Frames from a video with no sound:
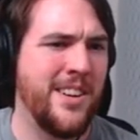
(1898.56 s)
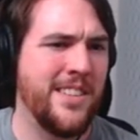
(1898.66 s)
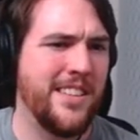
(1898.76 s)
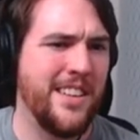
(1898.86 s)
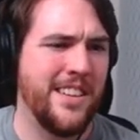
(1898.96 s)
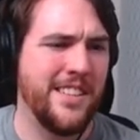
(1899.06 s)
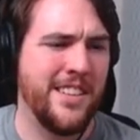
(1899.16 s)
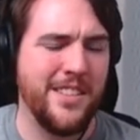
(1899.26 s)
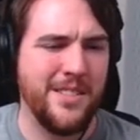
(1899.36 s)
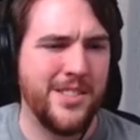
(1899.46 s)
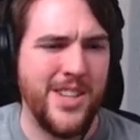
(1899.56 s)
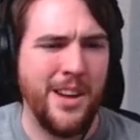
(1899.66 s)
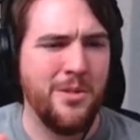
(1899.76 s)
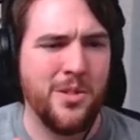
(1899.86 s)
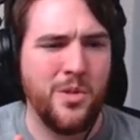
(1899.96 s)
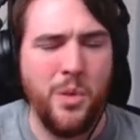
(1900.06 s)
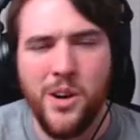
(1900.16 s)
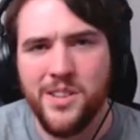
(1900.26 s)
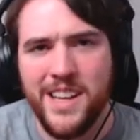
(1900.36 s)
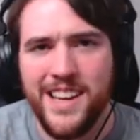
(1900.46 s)
on the general
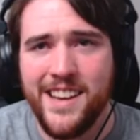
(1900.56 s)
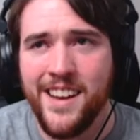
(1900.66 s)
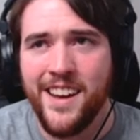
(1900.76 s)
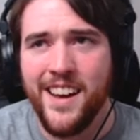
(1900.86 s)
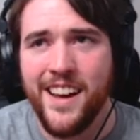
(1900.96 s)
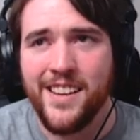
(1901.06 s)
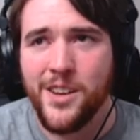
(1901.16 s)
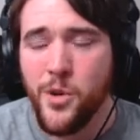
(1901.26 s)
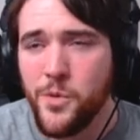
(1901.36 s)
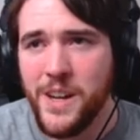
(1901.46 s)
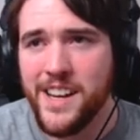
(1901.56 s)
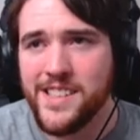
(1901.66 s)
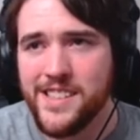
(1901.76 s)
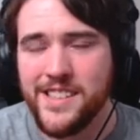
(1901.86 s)
quality and goofiness,